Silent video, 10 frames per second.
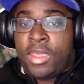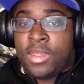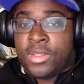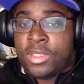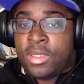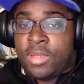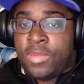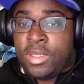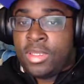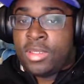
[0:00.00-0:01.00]
there's gonna
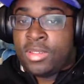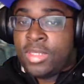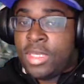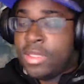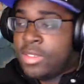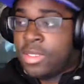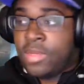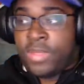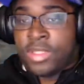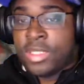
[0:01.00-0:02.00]
be
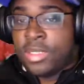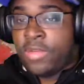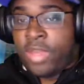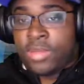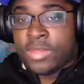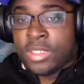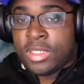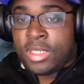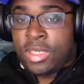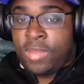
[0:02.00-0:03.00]
a ton of items in this
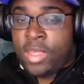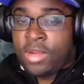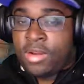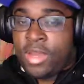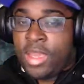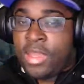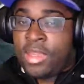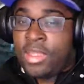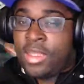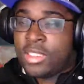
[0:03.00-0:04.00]
game that are not
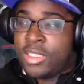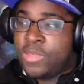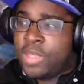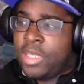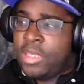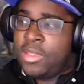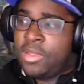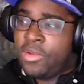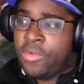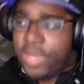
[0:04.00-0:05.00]
explained the
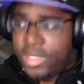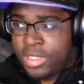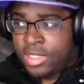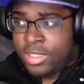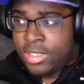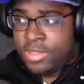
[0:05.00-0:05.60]
greatest,